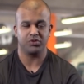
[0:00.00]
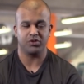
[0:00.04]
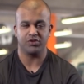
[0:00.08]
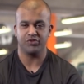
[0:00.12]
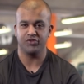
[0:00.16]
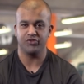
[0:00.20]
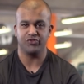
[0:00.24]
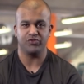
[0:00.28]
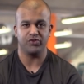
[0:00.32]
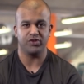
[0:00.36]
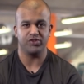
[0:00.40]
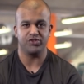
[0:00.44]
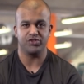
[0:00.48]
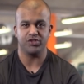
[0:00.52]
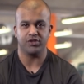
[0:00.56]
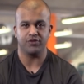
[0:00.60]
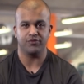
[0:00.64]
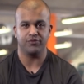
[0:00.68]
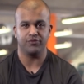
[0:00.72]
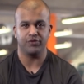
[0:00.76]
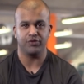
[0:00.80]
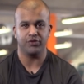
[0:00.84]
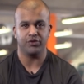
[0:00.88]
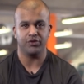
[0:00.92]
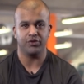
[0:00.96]
I used to eat junk
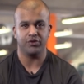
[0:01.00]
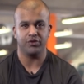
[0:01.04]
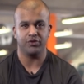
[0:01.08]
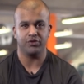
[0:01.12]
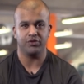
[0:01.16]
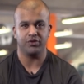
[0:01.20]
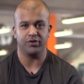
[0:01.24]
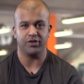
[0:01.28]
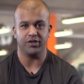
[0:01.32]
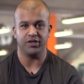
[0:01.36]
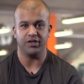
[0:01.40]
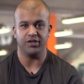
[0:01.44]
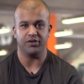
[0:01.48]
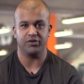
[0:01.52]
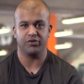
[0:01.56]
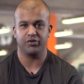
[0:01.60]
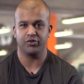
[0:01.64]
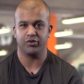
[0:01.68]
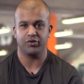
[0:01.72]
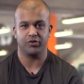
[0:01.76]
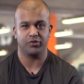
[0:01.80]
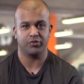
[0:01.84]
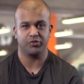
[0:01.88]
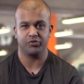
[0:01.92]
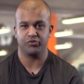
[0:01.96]
food, eat,
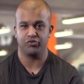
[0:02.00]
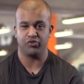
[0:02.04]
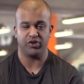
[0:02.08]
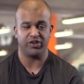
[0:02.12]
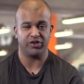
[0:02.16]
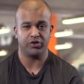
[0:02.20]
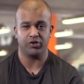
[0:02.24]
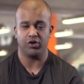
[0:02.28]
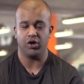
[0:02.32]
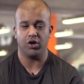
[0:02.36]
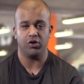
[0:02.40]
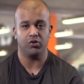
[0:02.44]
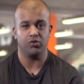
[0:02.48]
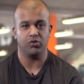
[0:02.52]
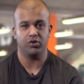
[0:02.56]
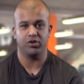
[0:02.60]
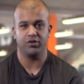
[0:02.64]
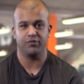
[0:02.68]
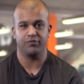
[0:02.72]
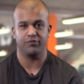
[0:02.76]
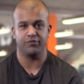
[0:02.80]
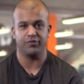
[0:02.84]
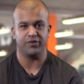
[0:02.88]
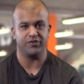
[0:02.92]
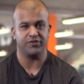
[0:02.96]
drink Coke,
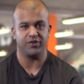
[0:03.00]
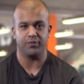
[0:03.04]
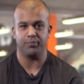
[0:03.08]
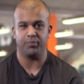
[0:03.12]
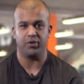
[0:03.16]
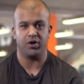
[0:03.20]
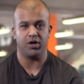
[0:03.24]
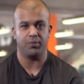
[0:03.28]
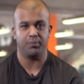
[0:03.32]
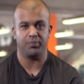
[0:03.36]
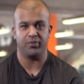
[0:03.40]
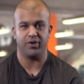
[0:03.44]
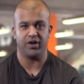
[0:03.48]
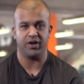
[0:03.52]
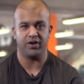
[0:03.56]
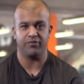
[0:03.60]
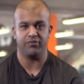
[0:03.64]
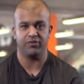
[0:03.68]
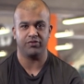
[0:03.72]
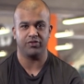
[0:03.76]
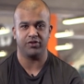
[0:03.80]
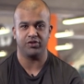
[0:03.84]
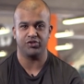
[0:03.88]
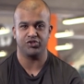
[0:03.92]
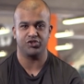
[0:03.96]
fizzy pop,
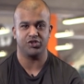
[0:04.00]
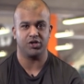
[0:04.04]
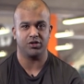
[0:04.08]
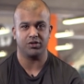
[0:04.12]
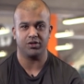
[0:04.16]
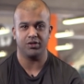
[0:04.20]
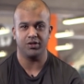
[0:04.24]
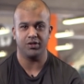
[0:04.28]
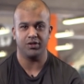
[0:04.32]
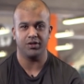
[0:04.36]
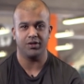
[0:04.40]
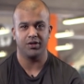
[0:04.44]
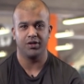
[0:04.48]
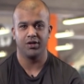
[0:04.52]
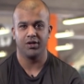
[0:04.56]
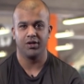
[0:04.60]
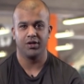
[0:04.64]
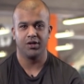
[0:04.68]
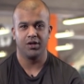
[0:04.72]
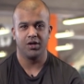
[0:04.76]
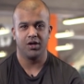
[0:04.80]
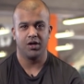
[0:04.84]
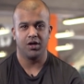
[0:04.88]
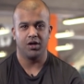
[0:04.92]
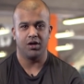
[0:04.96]
everything chocolate.
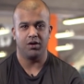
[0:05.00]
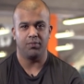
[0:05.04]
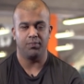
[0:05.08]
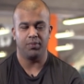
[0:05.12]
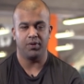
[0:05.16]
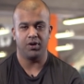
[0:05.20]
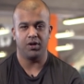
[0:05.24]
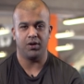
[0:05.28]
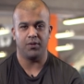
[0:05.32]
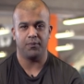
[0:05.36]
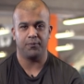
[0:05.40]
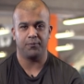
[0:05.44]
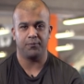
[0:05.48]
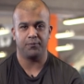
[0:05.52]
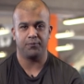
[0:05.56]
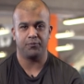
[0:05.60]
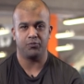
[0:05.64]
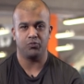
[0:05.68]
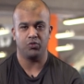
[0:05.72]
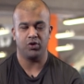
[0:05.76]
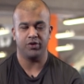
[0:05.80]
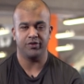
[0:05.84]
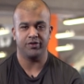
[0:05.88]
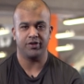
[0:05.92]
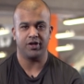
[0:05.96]
But
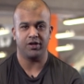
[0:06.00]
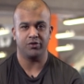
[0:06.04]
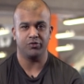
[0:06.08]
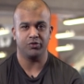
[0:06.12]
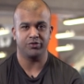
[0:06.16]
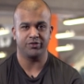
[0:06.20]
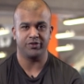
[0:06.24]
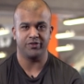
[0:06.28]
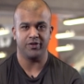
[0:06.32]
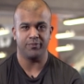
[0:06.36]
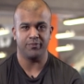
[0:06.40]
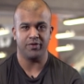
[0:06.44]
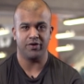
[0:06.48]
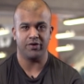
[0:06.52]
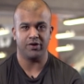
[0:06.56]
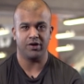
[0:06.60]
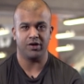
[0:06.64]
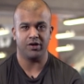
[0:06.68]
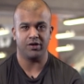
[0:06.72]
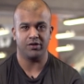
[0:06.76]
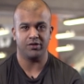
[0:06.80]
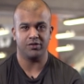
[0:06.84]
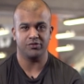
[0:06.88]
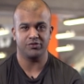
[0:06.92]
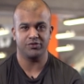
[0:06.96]
one day I looked in the mirror
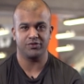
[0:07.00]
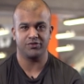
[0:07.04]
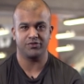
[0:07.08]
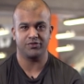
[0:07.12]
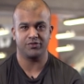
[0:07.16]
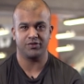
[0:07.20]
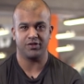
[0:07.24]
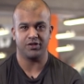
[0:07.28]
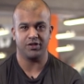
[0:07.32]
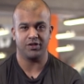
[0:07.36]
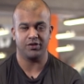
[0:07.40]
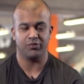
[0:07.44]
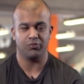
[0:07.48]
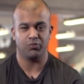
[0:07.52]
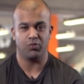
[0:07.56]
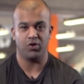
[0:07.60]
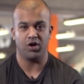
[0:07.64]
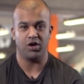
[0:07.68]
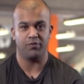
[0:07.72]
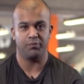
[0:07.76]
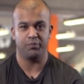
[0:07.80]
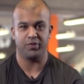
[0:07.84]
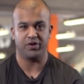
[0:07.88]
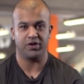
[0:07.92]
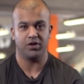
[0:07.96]
and I've just seen
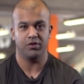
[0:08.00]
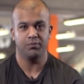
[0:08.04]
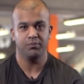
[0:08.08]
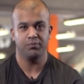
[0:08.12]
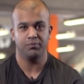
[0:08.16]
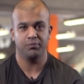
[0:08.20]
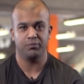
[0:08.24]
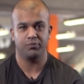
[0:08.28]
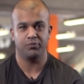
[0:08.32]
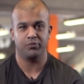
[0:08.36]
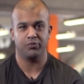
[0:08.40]
what I've become